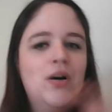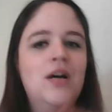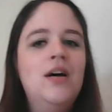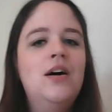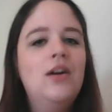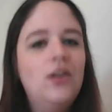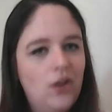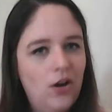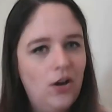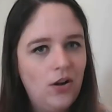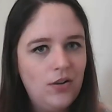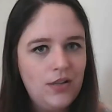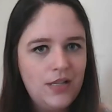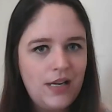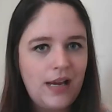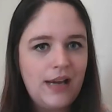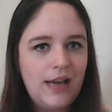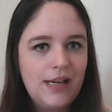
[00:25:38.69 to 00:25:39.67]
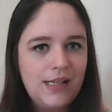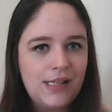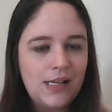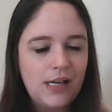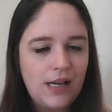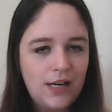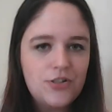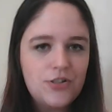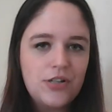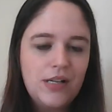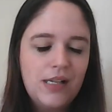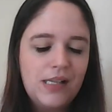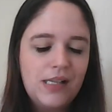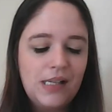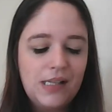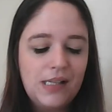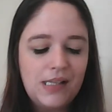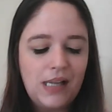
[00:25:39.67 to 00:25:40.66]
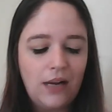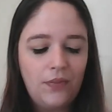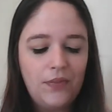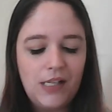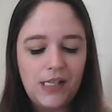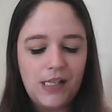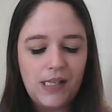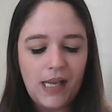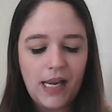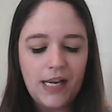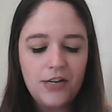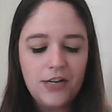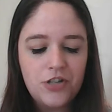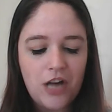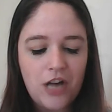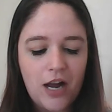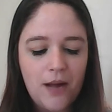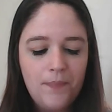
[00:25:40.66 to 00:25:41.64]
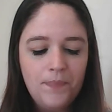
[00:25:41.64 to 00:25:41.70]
colonize countries in Southeast Asia.